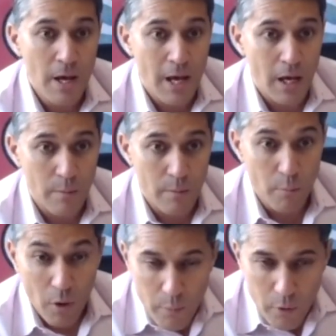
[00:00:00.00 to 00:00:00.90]
And
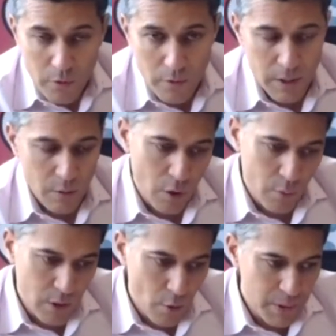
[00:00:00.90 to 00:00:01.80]
more importantly, where we
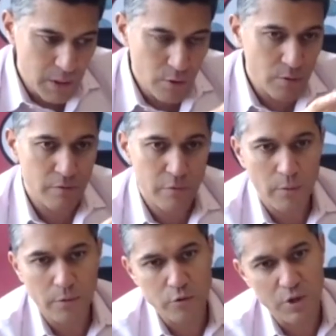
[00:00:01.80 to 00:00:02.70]
go beyond, if you
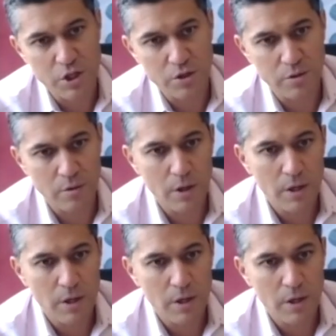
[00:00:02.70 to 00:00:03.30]
want, the traditional